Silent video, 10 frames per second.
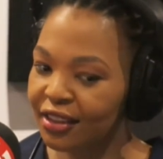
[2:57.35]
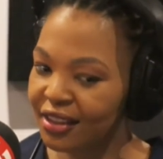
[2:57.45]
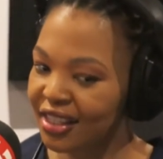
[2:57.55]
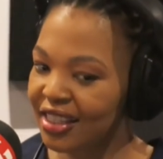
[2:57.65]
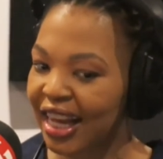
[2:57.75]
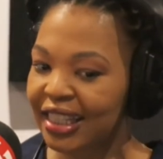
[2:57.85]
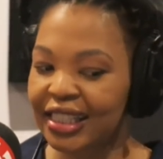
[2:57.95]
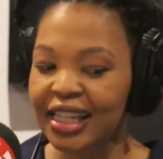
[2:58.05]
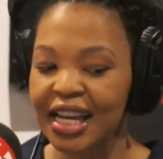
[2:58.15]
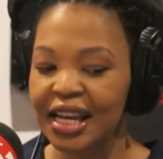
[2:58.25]
this is the
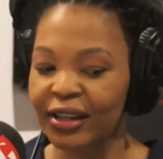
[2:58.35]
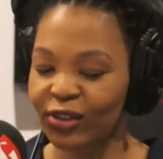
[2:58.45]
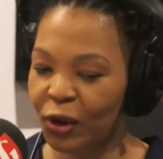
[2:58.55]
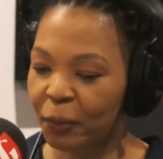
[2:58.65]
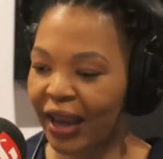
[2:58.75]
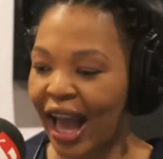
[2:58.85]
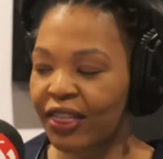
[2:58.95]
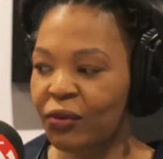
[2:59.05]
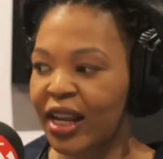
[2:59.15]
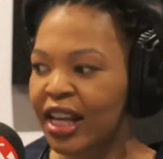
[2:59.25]
idea,
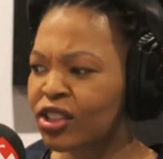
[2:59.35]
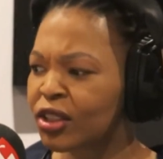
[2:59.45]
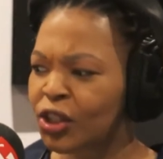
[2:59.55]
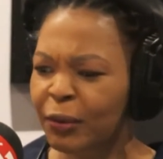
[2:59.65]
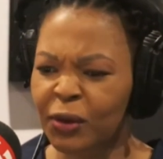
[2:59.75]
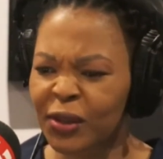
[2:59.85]
behind the relationship, and